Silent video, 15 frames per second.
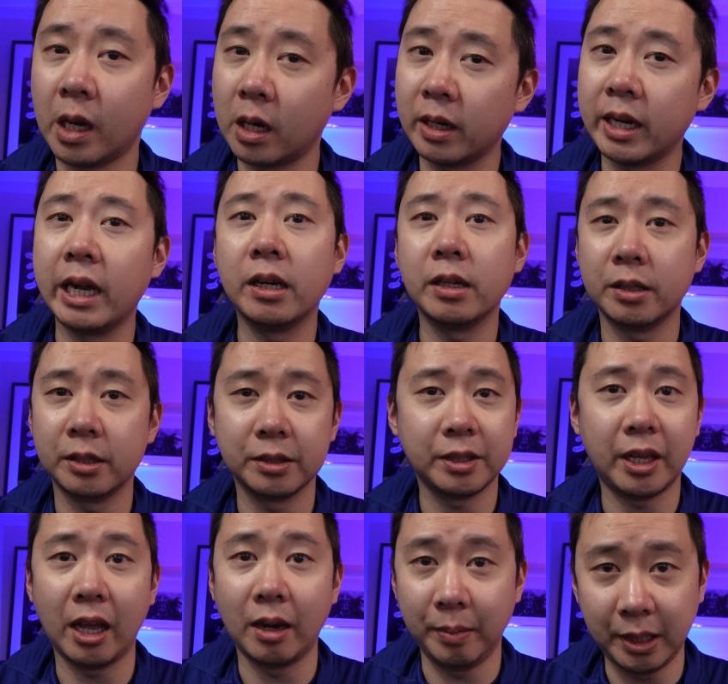Our characters
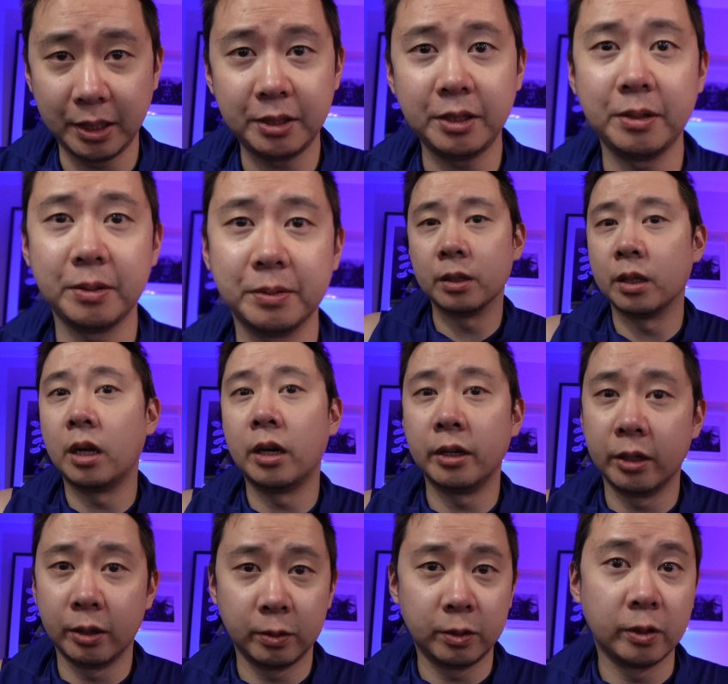can be too.
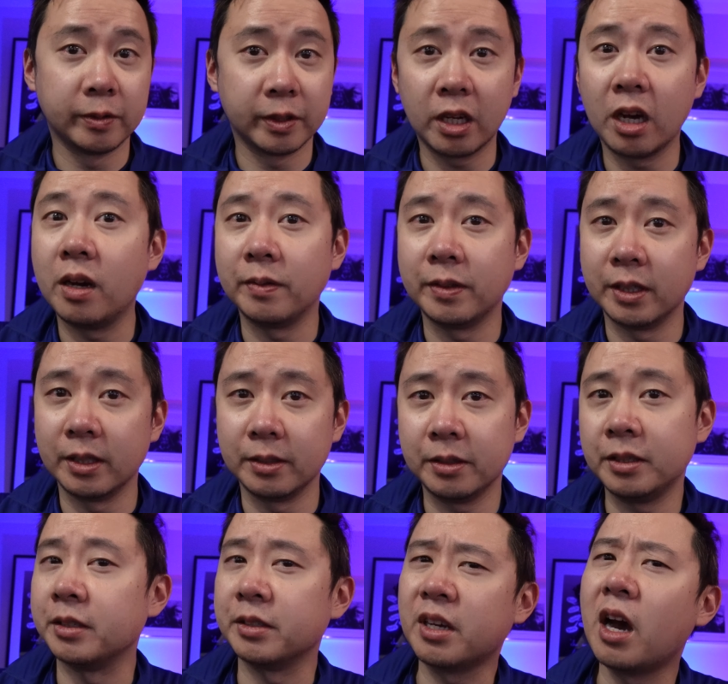Glardo's overconfidence,
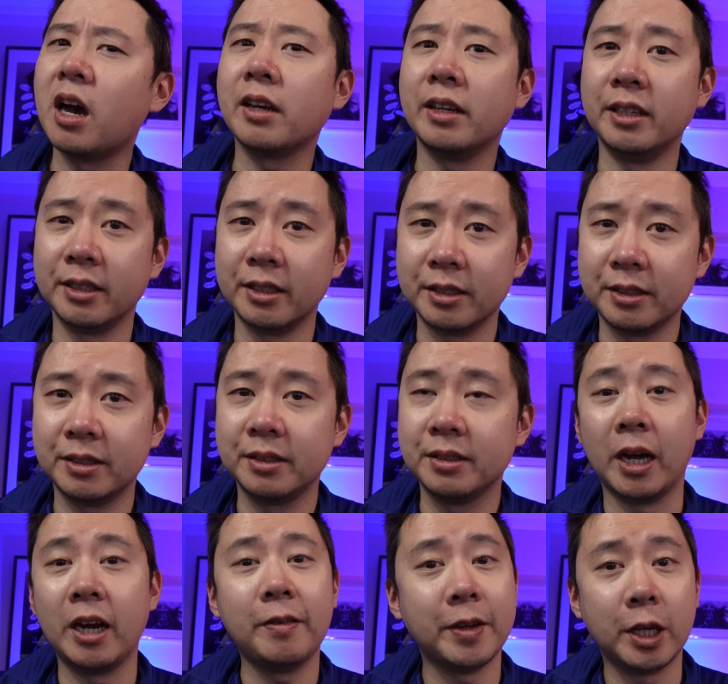his cockiness,
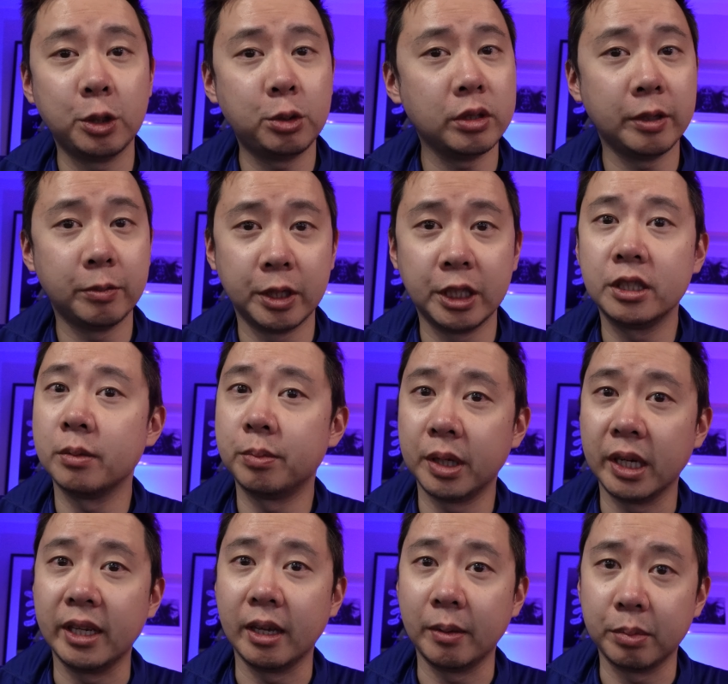might eventually reach a
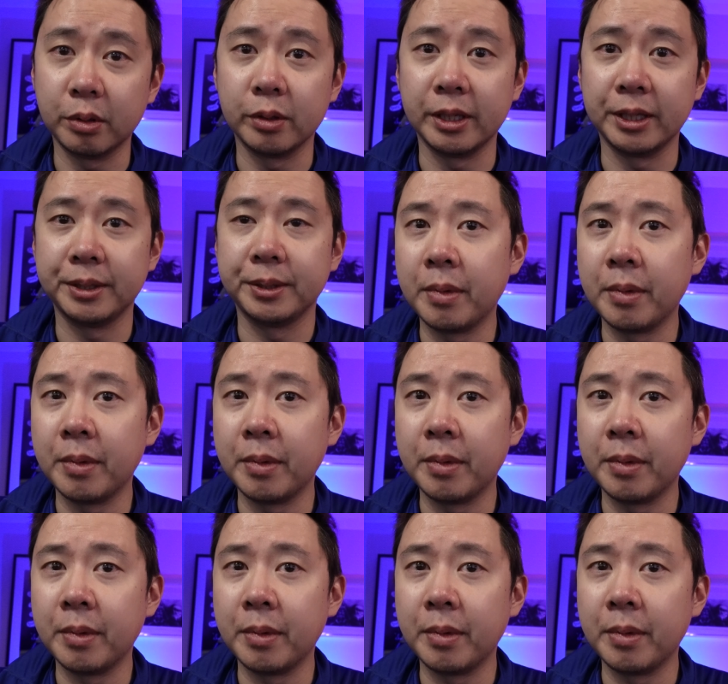breaking point.